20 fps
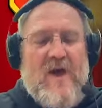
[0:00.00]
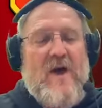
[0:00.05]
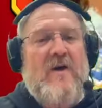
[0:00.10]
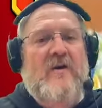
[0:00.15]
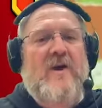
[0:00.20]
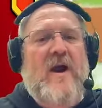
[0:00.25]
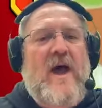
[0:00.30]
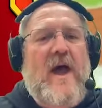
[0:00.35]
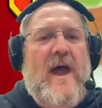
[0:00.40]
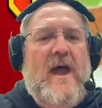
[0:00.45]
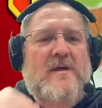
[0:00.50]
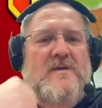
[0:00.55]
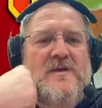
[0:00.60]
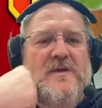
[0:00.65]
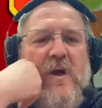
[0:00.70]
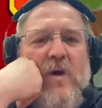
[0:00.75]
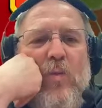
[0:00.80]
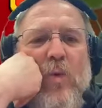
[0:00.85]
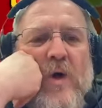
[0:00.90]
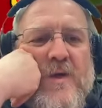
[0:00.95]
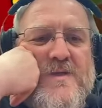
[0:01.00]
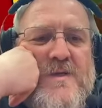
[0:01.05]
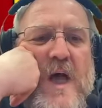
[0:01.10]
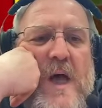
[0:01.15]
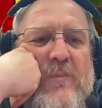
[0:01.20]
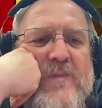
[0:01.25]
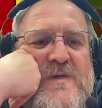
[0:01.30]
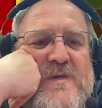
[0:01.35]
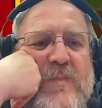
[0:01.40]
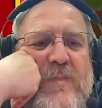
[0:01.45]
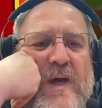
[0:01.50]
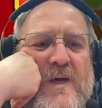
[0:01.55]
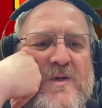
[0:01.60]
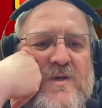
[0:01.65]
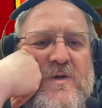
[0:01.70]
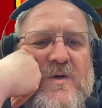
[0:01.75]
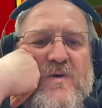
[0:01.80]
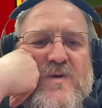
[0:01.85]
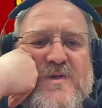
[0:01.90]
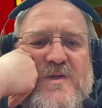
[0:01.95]
Right, so what time is my
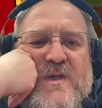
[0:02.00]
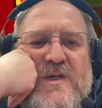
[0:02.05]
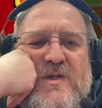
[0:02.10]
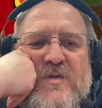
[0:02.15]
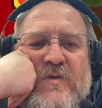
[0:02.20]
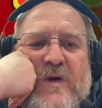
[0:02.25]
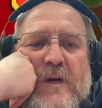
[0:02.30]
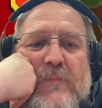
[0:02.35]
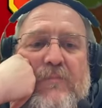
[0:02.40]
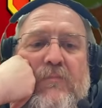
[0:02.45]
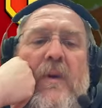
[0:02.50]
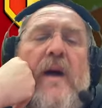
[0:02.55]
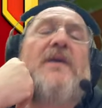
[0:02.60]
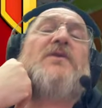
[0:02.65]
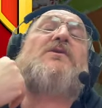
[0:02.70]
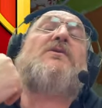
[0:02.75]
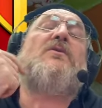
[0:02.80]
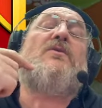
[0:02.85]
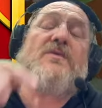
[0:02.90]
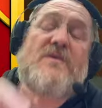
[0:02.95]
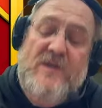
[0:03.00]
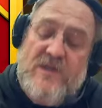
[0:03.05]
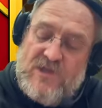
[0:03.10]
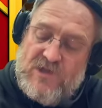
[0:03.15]
Tuesday stream? My Tuesday